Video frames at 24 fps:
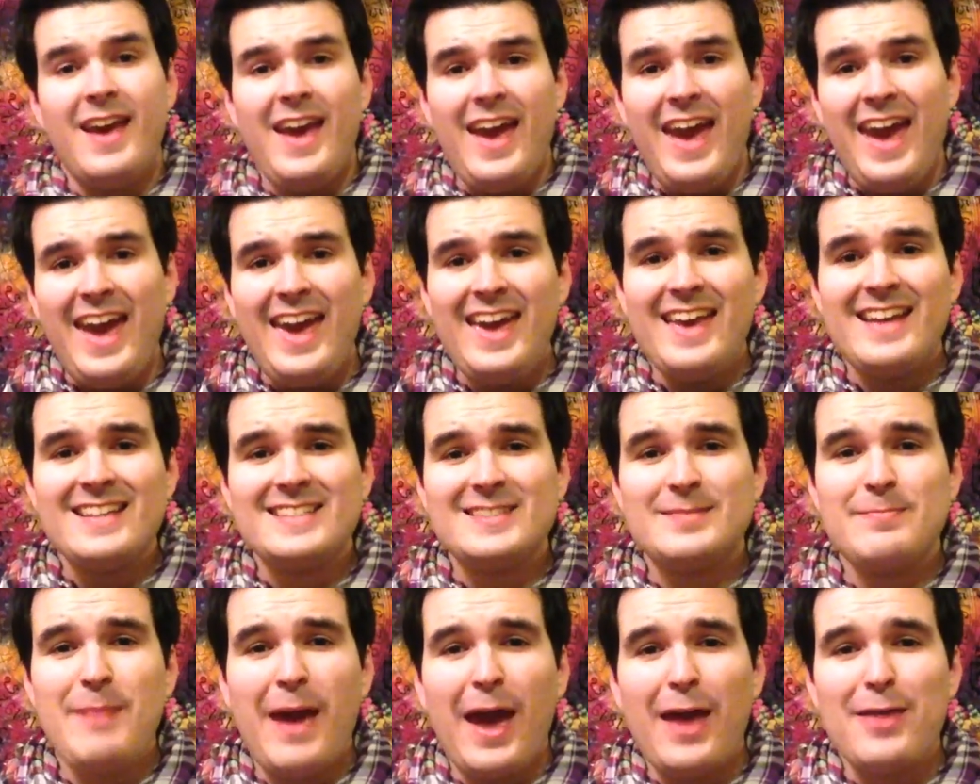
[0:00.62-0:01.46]
Hey,
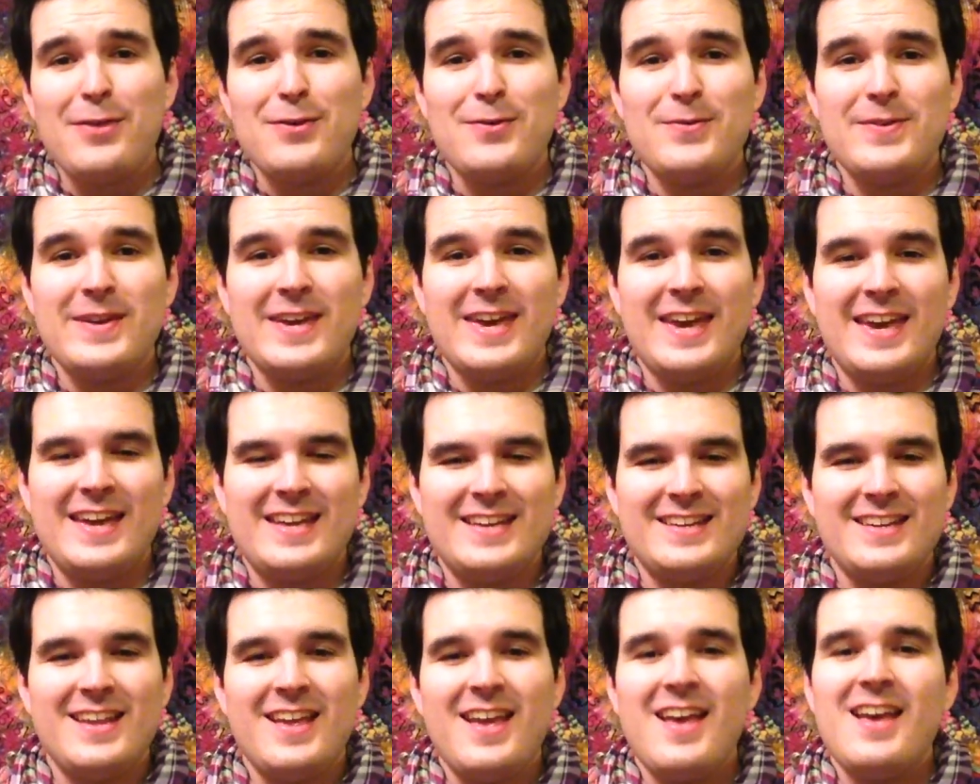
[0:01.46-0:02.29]
it's Matthew
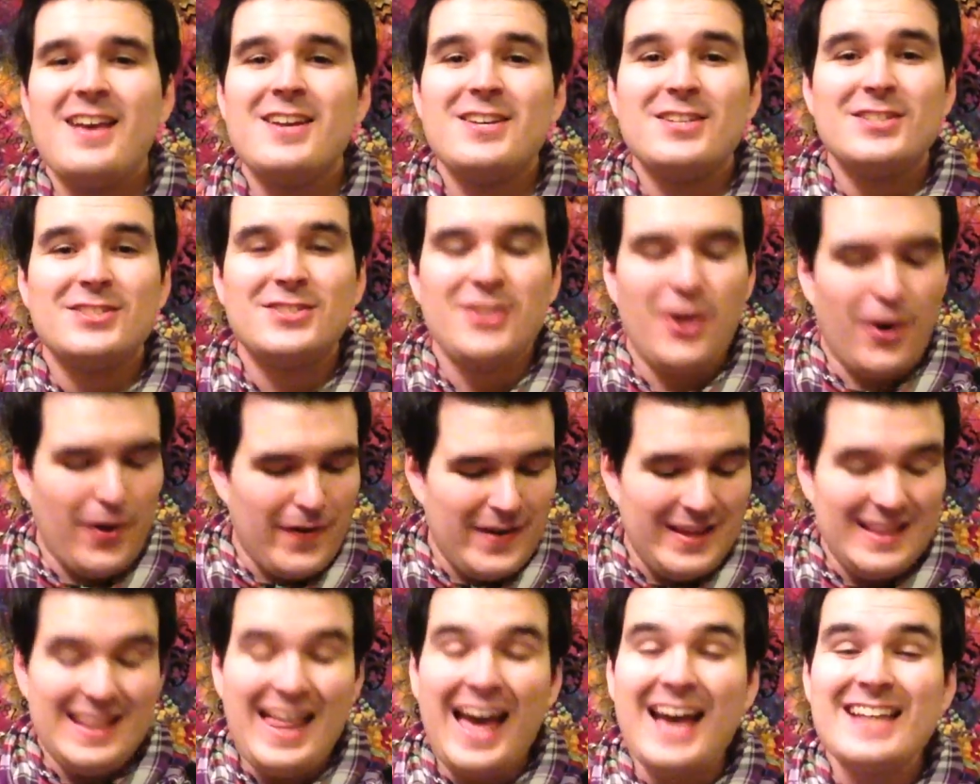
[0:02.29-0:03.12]
again.
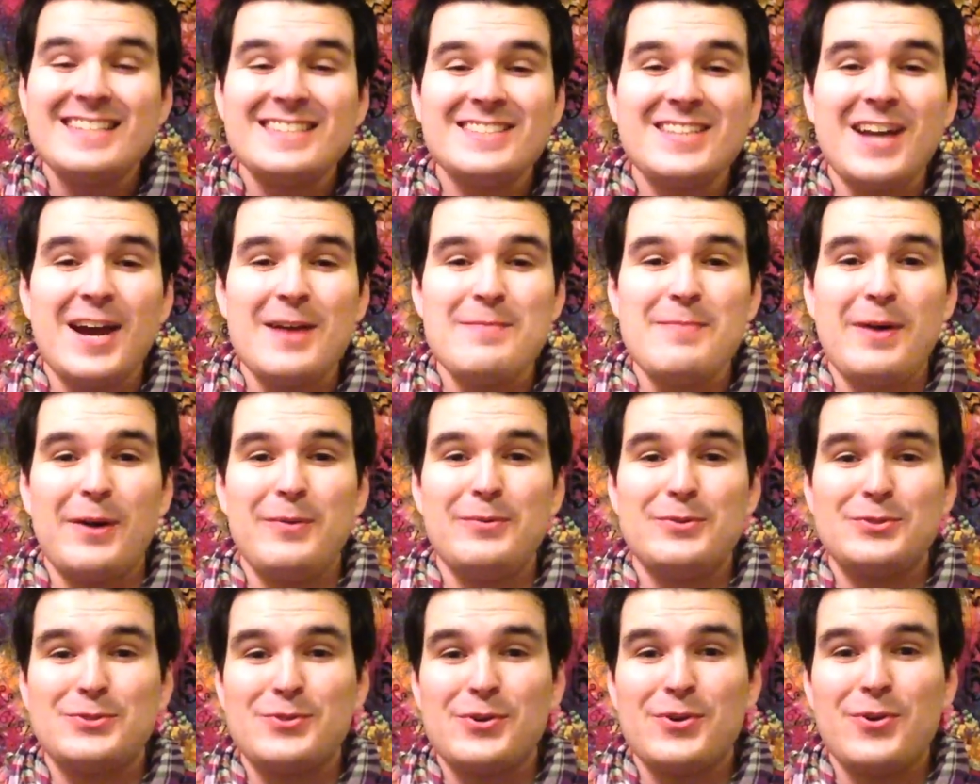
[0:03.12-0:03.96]
Sorry, last time I
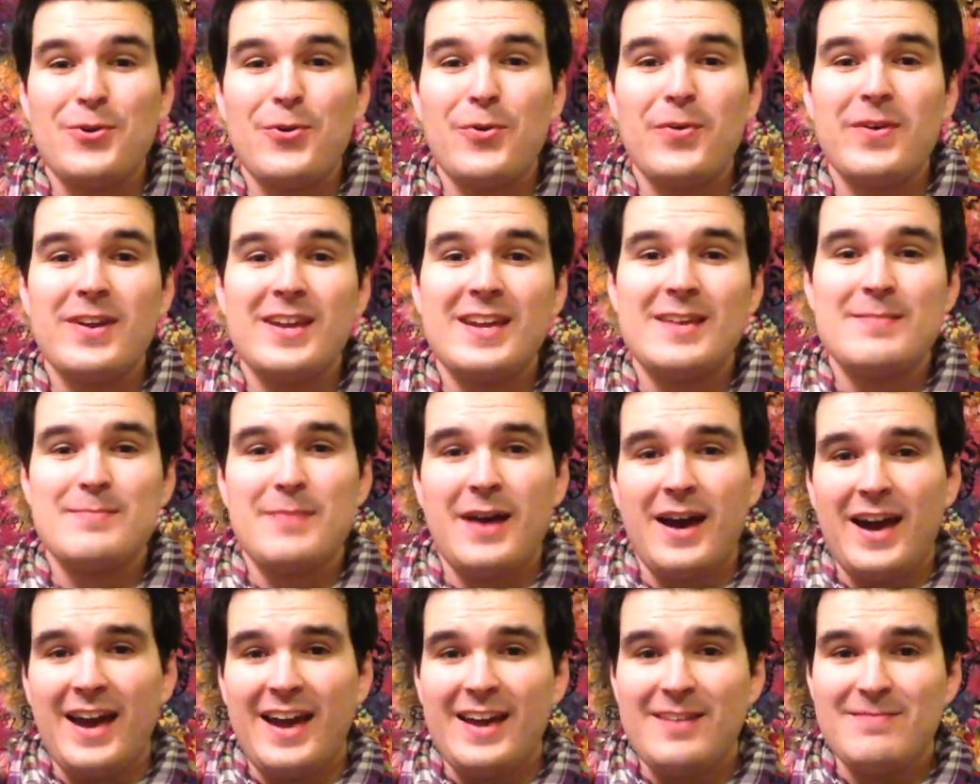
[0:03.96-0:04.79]
was recording,
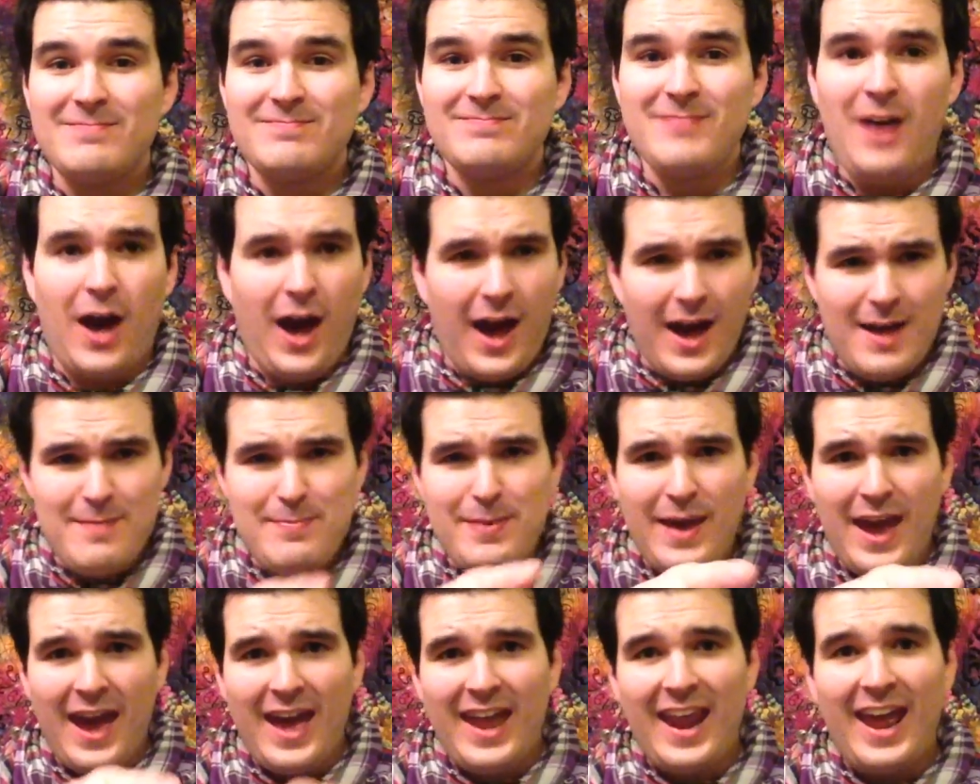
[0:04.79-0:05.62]
my
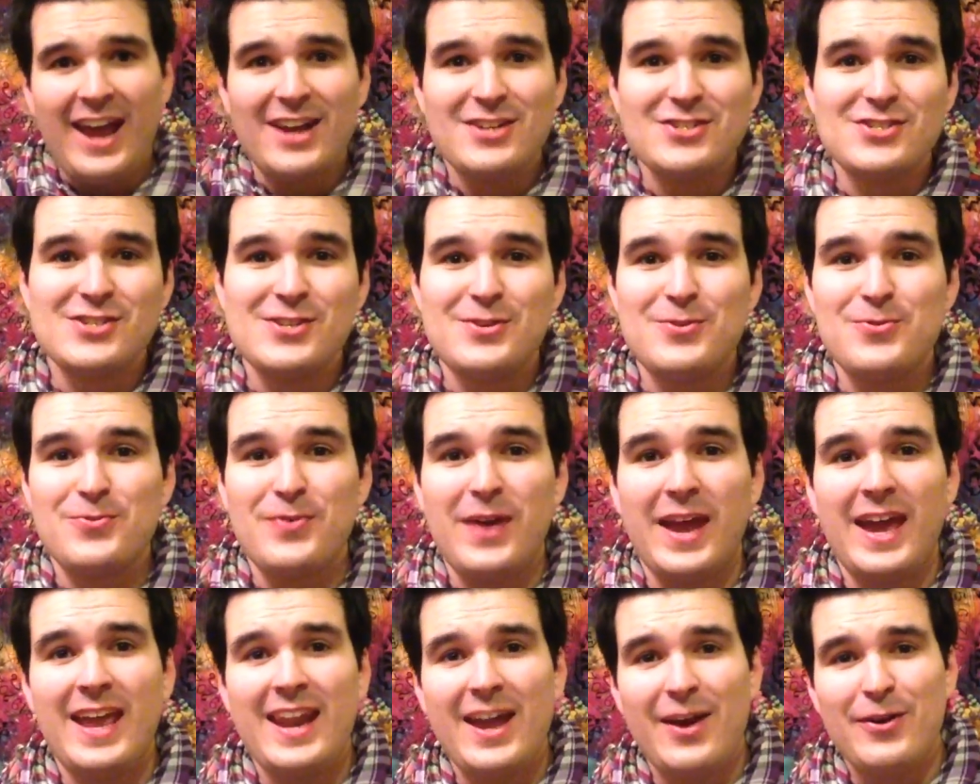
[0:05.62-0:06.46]
iPad actually
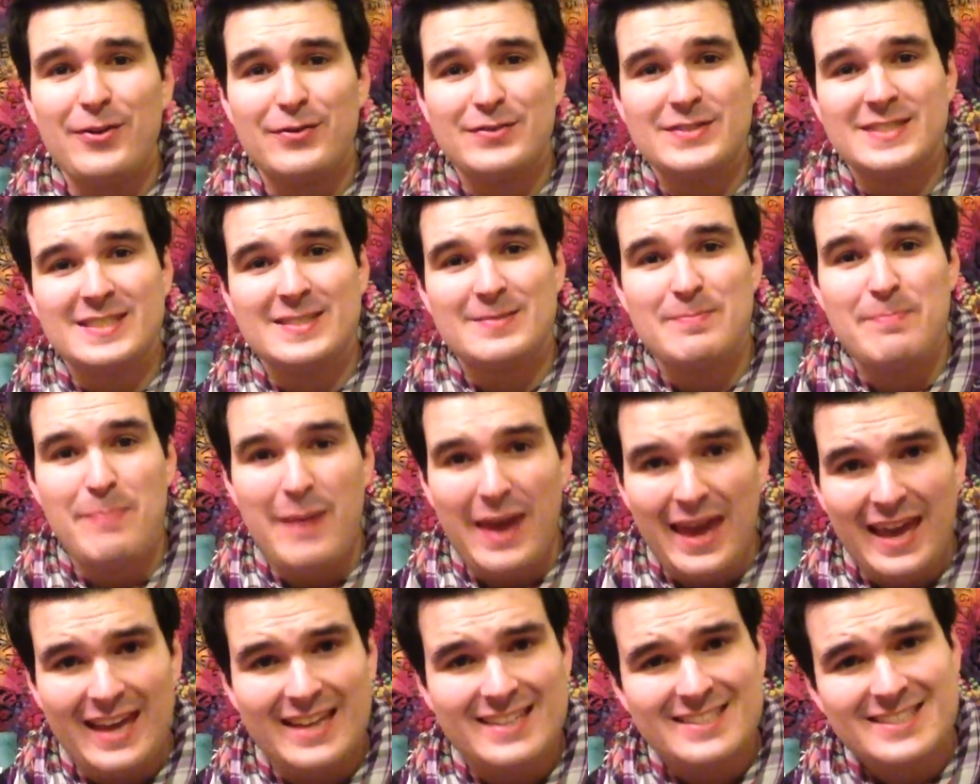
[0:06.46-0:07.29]
ran out of
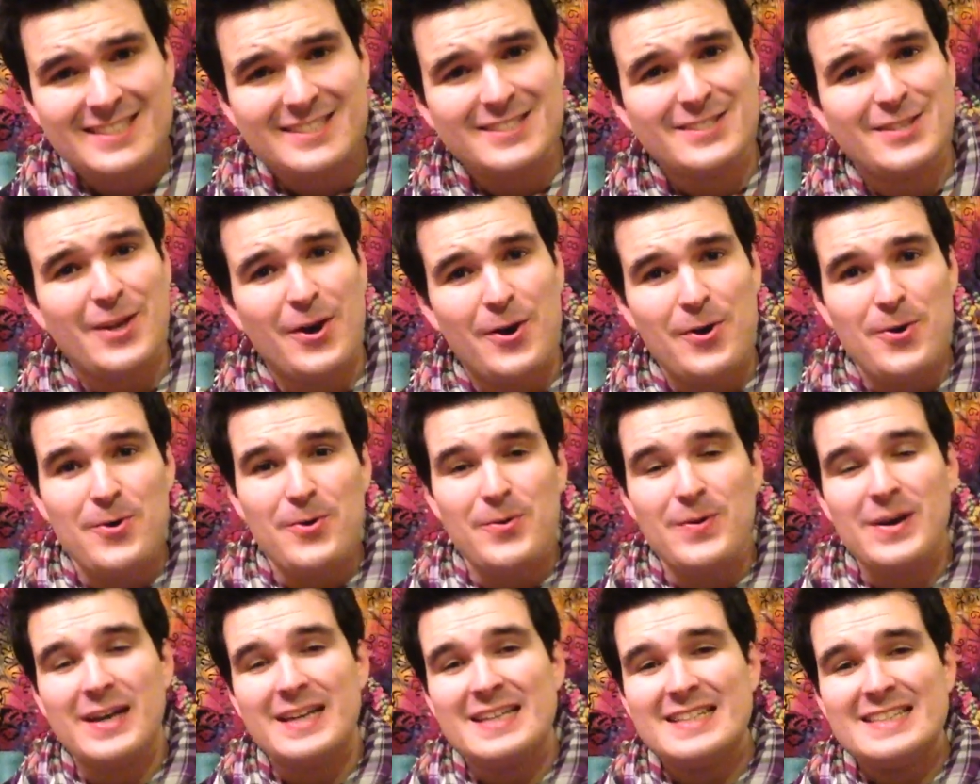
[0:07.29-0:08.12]
space,
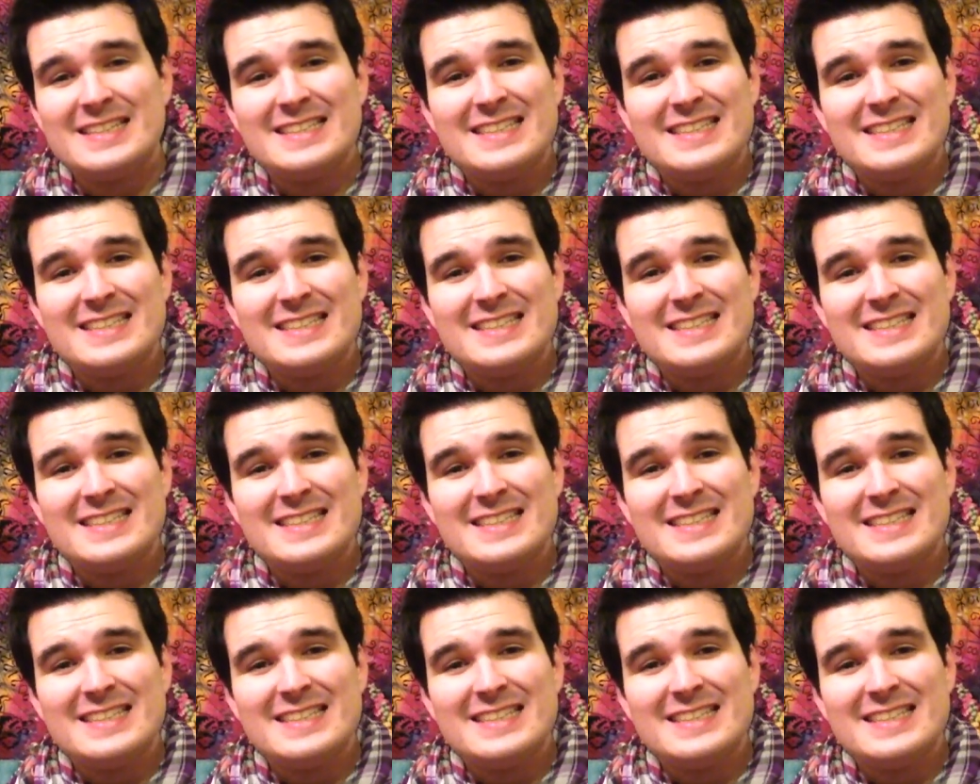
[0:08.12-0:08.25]
so